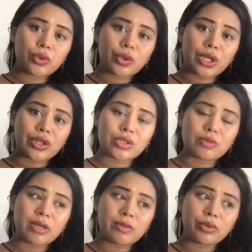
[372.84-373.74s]
those
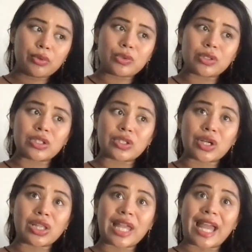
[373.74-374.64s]
people whose
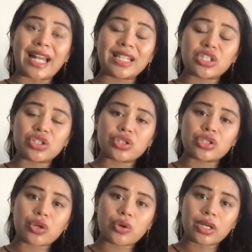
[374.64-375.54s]
lands are
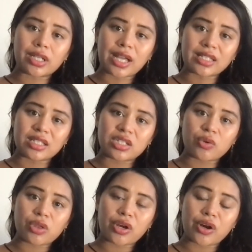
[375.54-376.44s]
so connected to
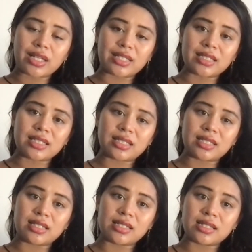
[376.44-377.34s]
their
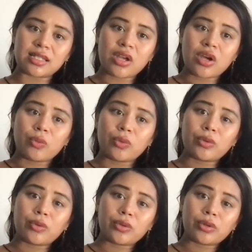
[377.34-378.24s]
identities
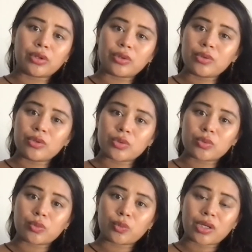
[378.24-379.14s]
will lose
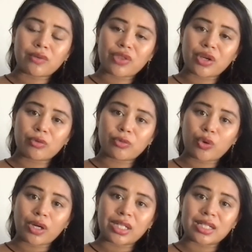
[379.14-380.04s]
one of their
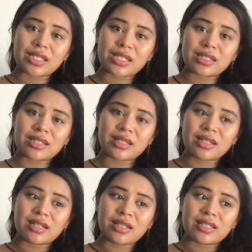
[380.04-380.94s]
greatest
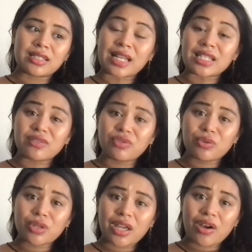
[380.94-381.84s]
sense of who
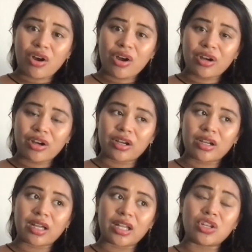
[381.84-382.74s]
they are.
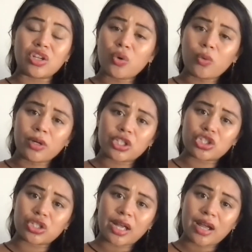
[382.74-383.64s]
And no one
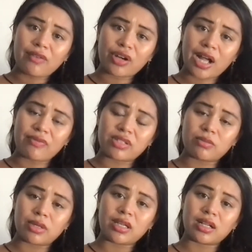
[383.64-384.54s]
should ever have to
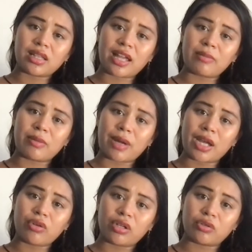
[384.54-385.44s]
be a climate
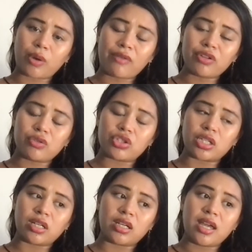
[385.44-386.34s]
migrant or
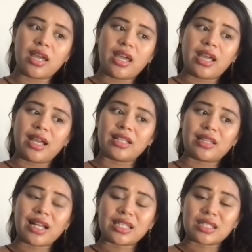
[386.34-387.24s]
refugee. And
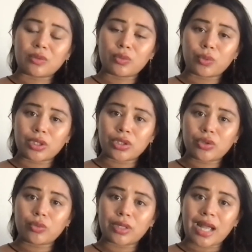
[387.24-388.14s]
that's a real
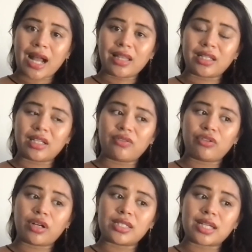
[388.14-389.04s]
reality for
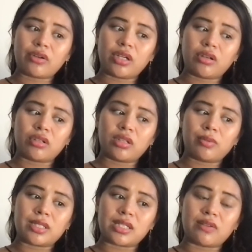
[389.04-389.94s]
us out here in the
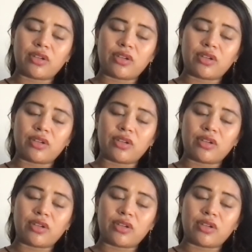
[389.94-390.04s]
Pacific.